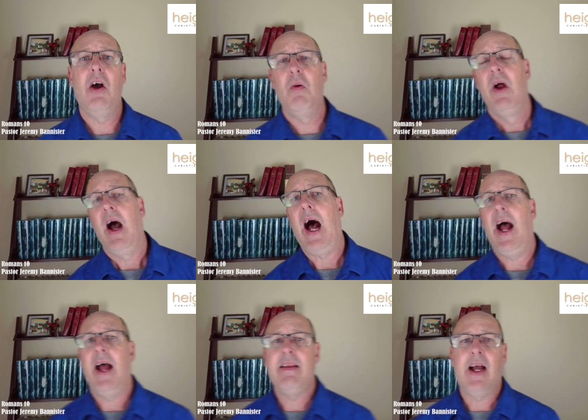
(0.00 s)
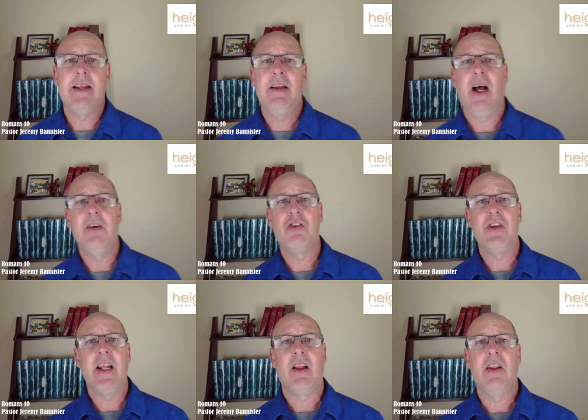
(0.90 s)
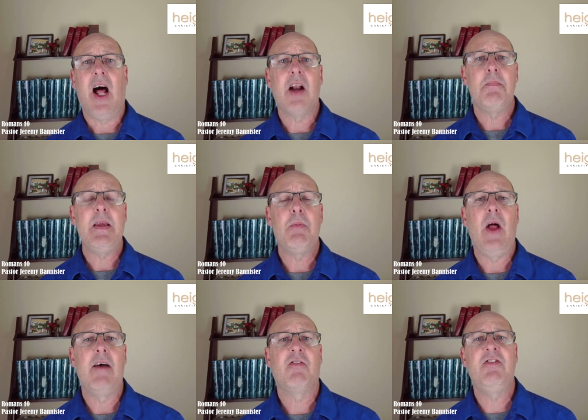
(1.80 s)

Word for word: know, I, I understand a lot of people have